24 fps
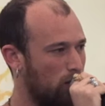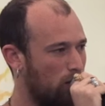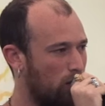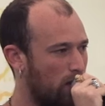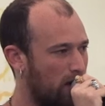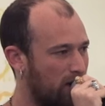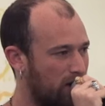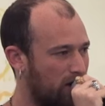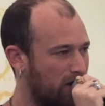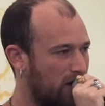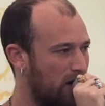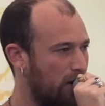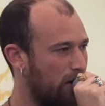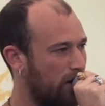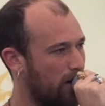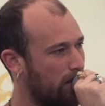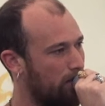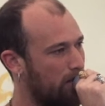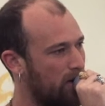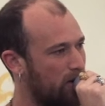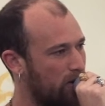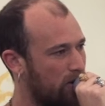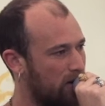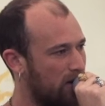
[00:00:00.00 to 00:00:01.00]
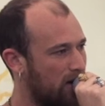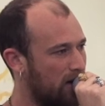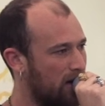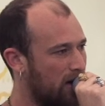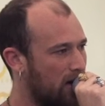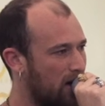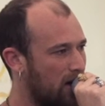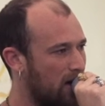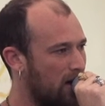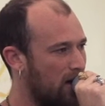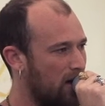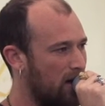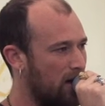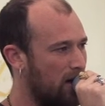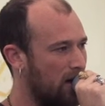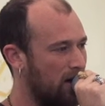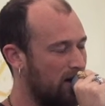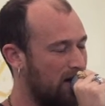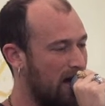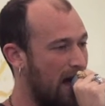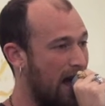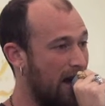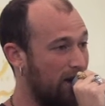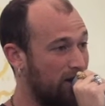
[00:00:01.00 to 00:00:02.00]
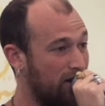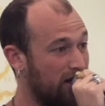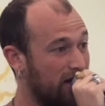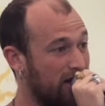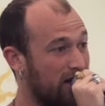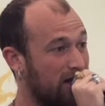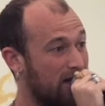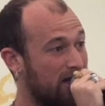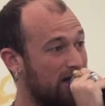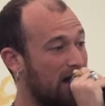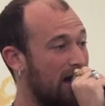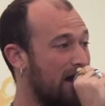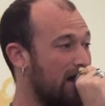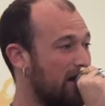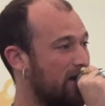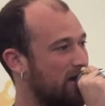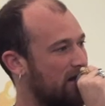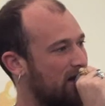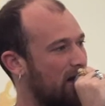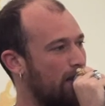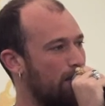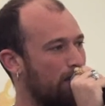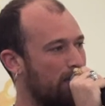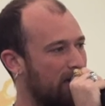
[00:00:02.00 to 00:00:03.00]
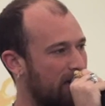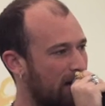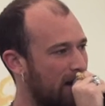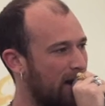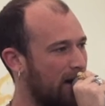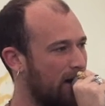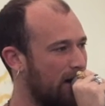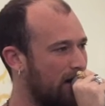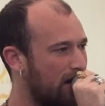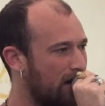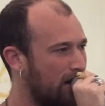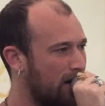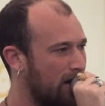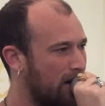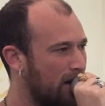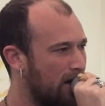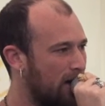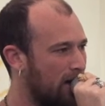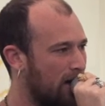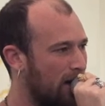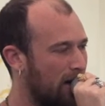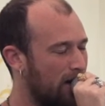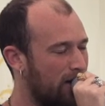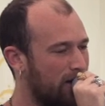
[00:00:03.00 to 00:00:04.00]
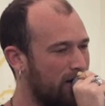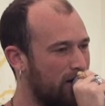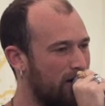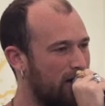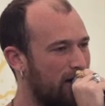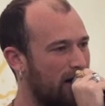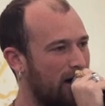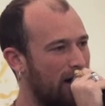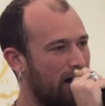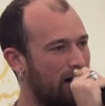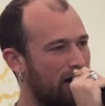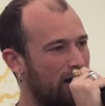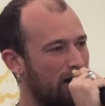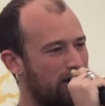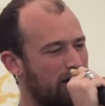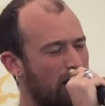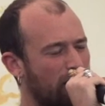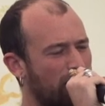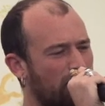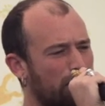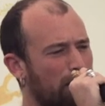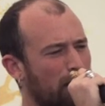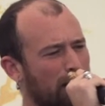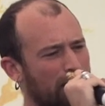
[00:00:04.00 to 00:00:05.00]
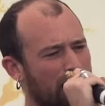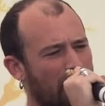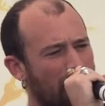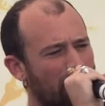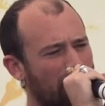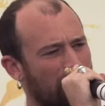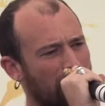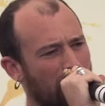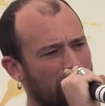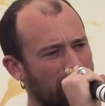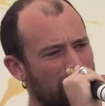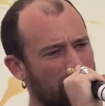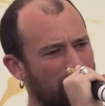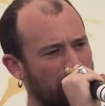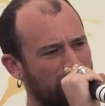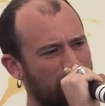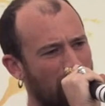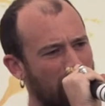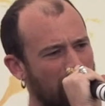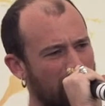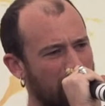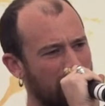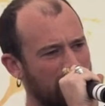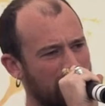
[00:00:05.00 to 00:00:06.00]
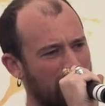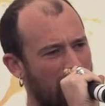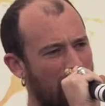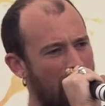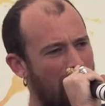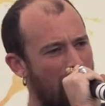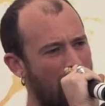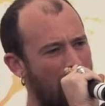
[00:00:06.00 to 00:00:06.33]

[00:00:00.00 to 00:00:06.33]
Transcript: when sharing music, to actually say something other than, is everybody having a good fucking time?